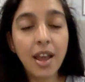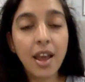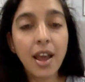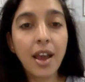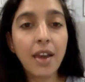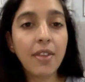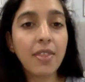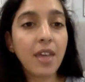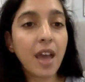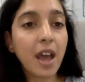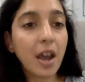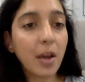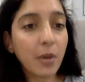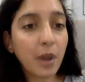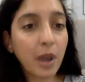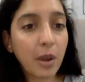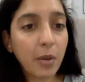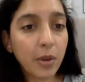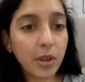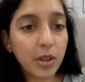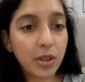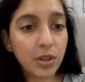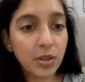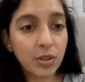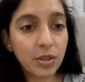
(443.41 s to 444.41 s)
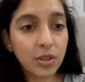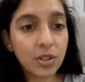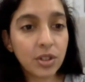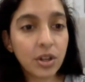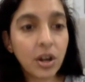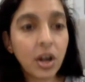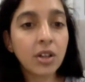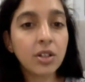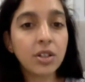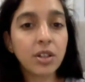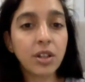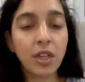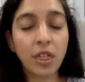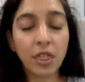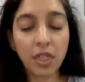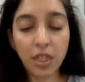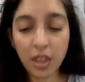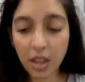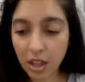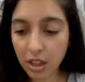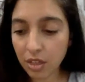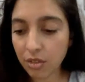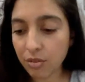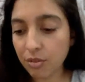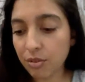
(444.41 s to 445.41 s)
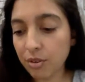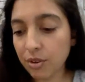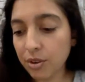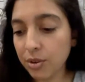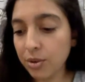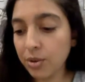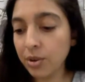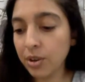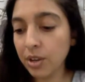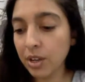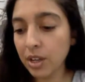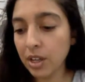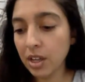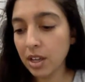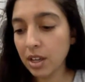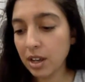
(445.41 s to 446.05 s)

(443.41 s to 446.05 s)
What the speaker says: And that way, when you start to think through